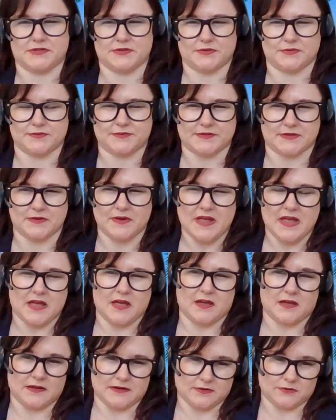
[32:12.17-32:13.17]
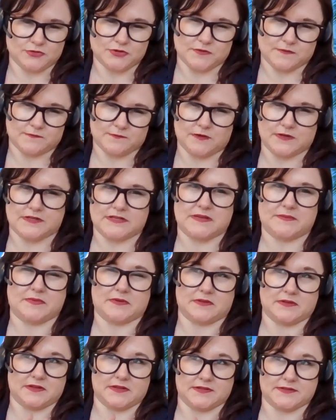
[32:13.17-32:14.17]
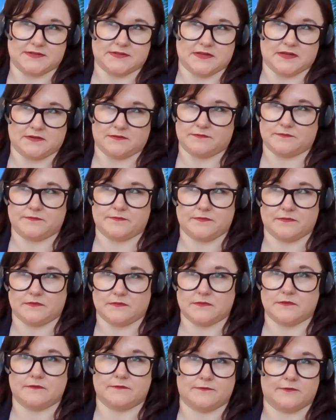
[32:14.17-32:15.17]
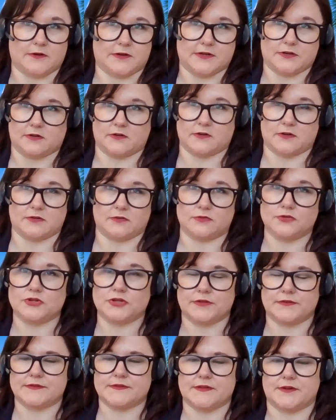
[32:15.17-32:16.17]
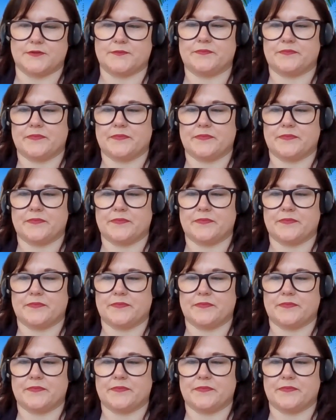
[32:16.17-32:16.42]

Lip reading: too. So an ocean front typically is like front on ocean. So